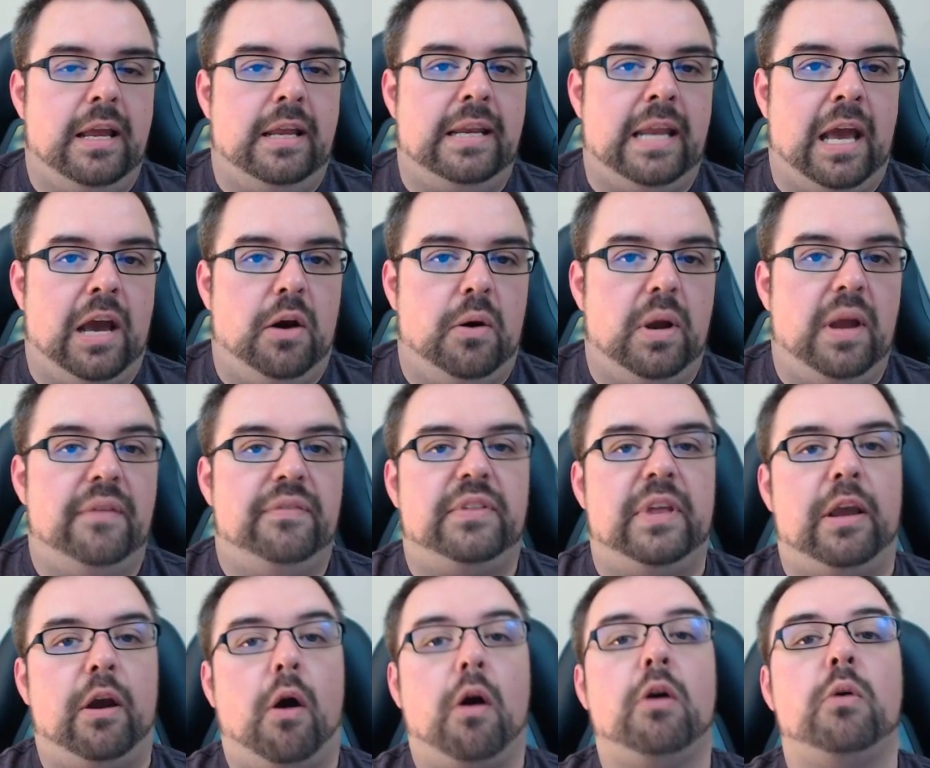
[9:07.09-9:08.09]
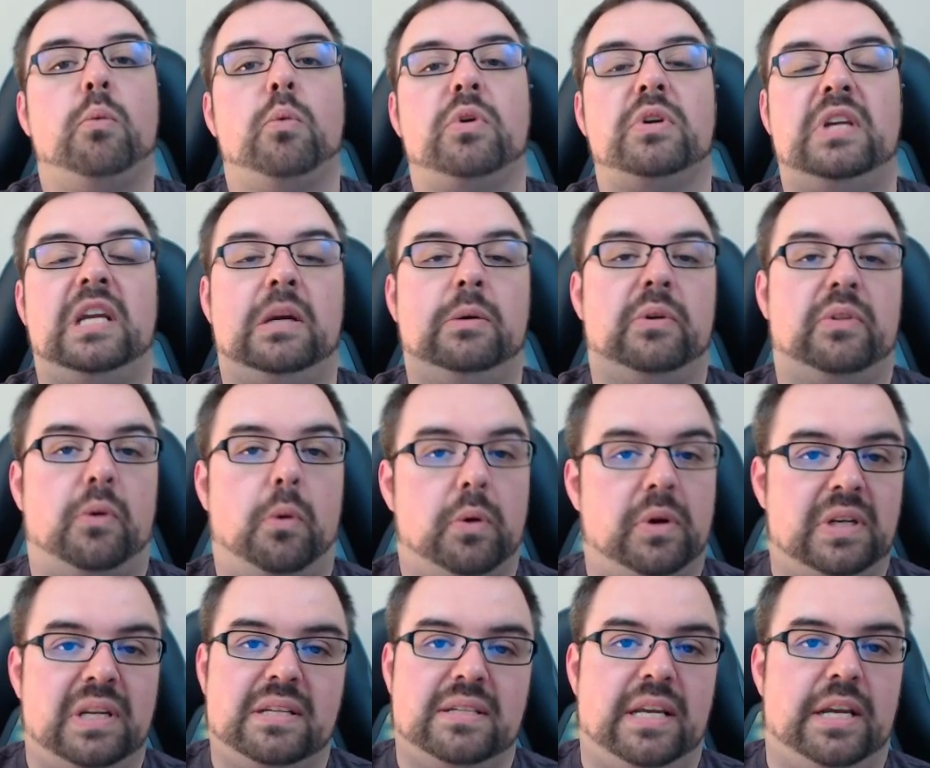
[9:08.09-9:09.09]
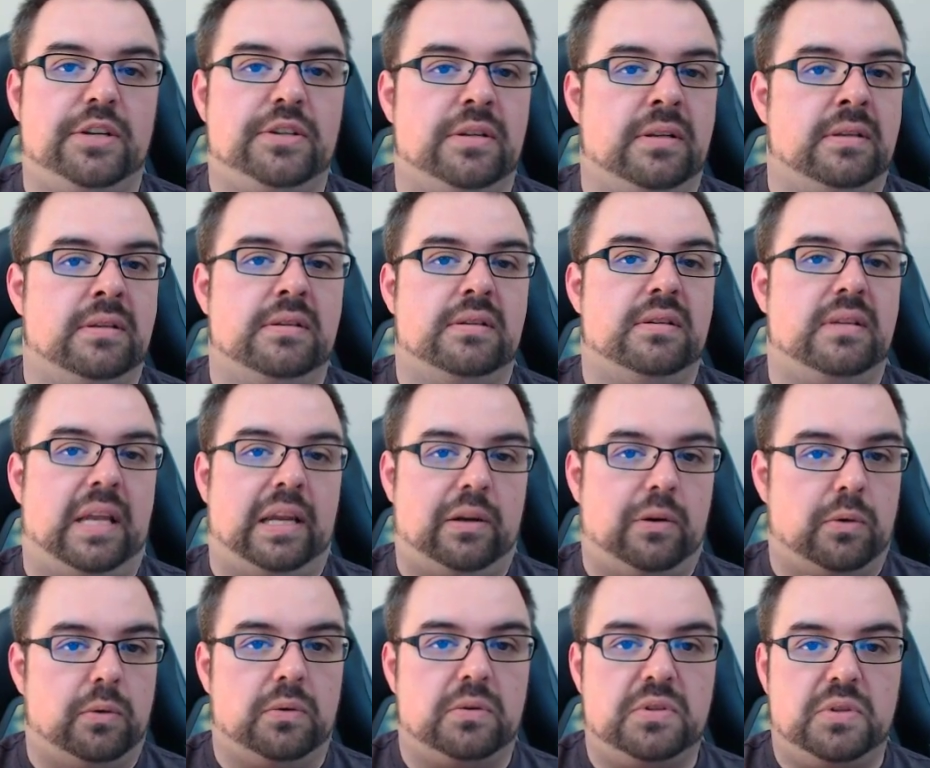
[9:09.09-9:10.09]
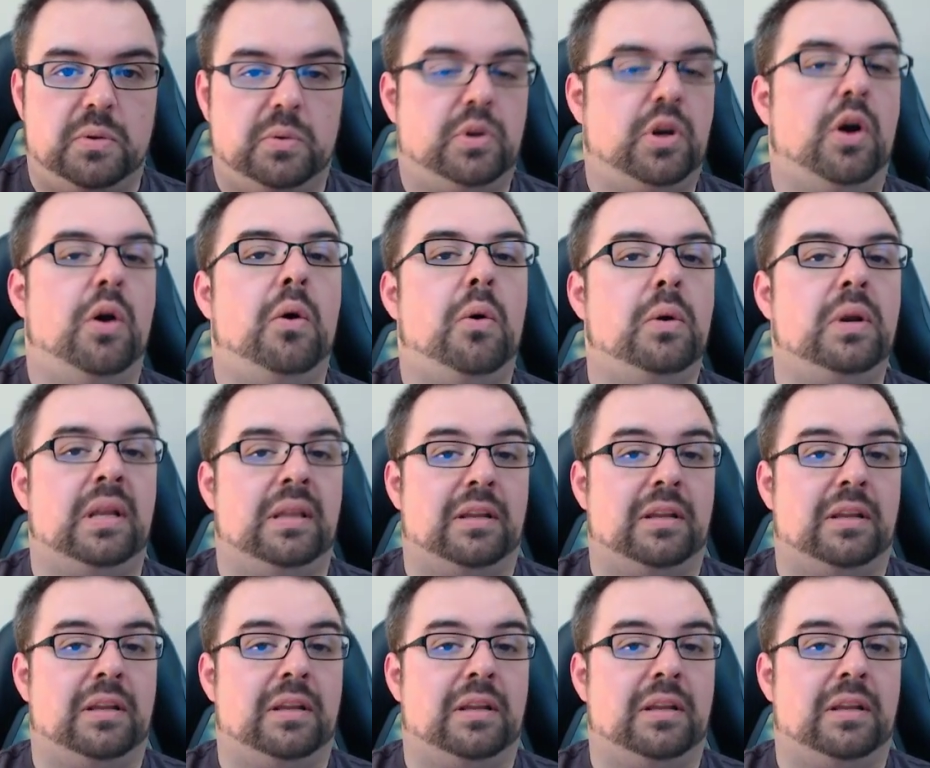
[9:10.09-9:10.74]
Now, if they are working with organizations like Girls Who Code,